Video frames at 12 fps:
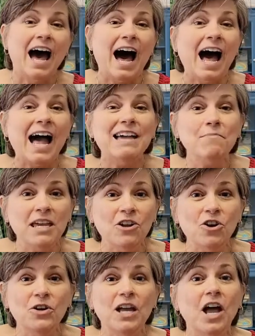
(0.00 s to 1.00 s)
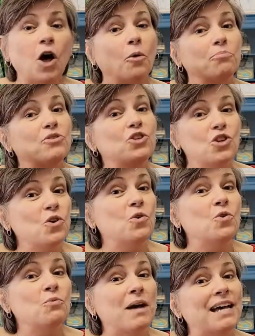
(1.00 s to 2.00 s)
I am here to help
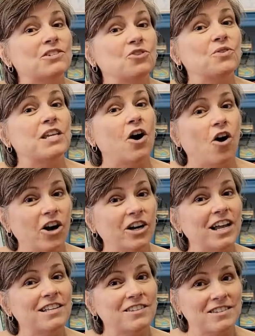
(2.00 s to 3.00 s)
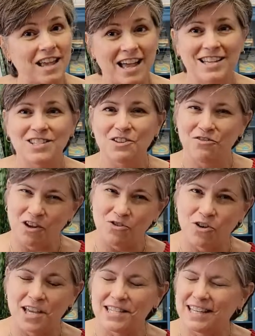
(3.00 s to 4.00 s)
you master the art and science of
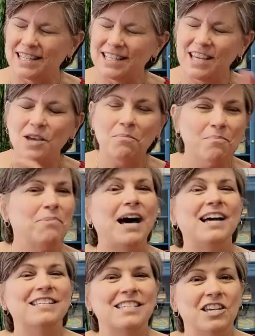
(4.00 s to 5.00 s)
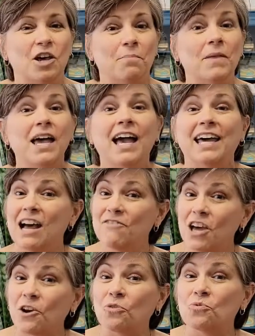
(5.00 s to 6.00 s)
fundraising, tip by tip, and
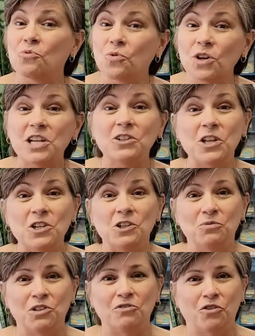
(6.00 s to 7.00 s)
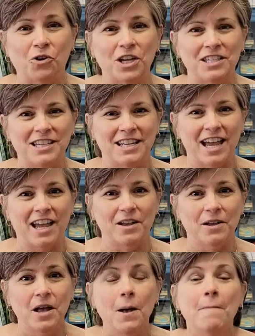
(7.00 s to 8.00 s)
I've got a really good one for you today.
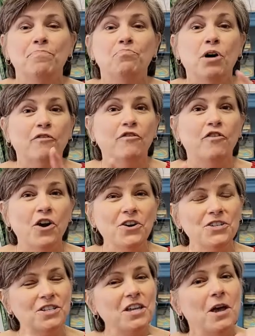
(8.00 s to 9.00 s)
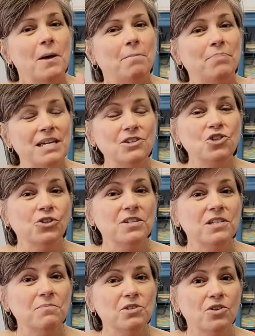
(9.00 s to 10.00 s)
But first, be sure to
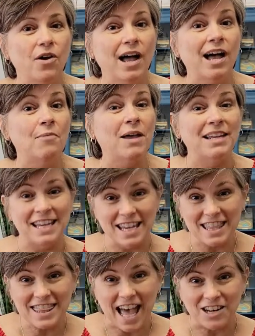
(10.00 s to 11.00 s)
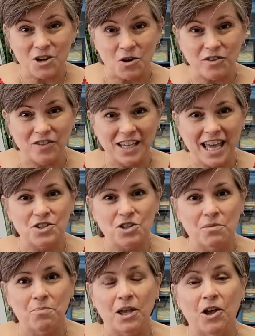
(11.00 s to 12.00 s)
subscribe and hit that
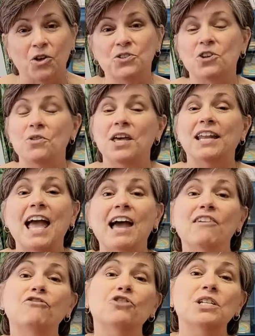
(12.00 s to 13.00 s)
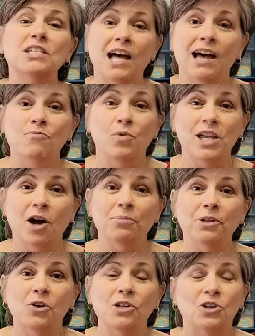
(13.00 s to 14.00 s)
notification bell so that every time we
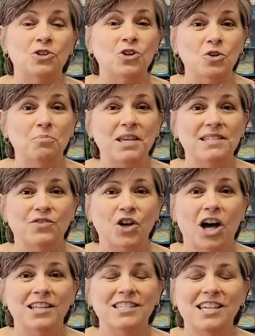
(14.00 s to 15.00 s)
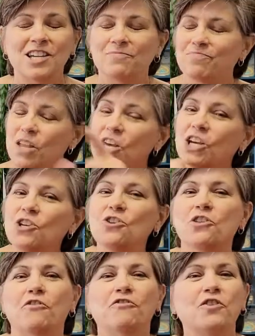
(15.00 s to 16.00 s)
upload a new piece of content,
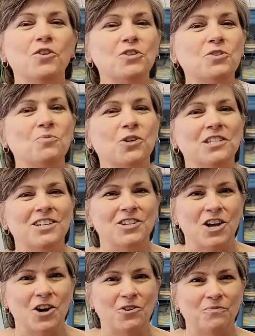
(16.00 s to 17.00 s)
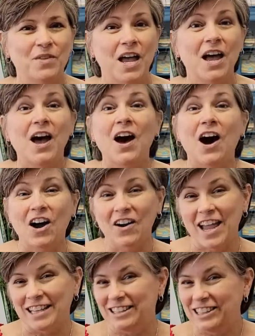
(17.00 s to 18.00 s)
you're the first one to know. All
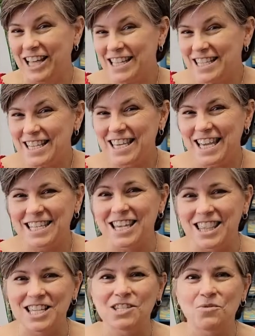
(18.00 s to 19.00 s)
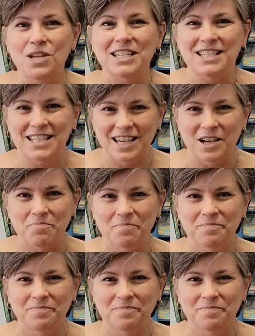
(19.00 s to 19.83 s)
right, let's get to this week's tip.